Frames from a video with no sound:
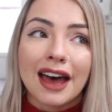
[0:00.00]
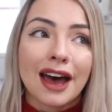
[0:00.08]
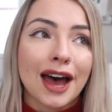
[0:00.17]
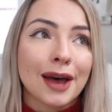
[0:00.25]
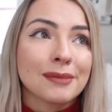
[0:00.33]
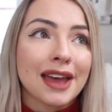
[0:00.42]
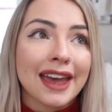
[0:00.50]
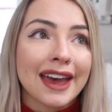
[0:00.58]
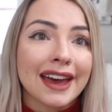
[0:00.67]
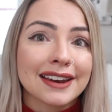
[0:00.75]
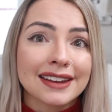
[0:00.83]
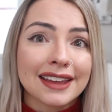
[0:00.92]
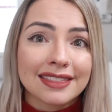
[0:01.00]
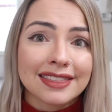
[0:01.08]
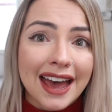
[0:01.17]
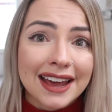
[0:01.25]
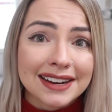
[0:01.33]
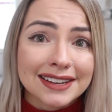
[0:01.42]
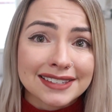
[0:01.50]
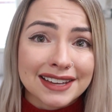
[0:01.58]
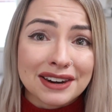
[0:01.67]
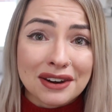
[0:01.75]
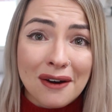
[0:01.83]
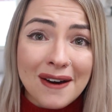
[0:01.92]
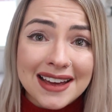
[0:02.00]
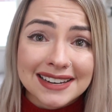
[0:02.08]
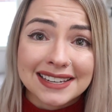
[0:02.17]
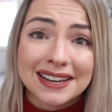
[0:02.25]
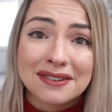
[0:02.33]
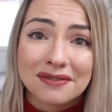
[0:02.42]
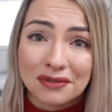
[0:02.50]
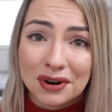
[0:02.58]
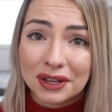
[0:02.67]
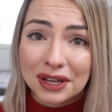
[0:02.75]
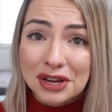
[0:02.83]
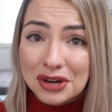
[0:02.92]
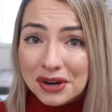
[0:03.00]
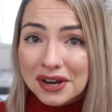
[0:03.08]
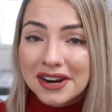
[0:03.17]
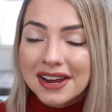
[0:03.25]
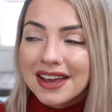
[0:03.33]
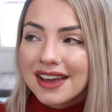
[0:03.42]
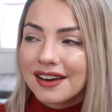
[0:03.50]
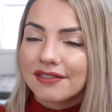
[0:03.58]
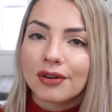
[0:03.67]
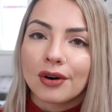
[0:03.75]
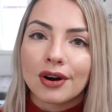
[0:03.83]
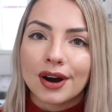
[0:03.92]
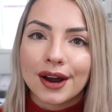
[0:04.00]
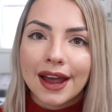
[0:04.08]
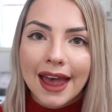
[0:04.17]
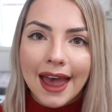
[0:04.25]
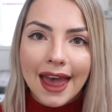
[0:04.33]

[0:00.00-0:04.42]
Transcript: and that is not really good for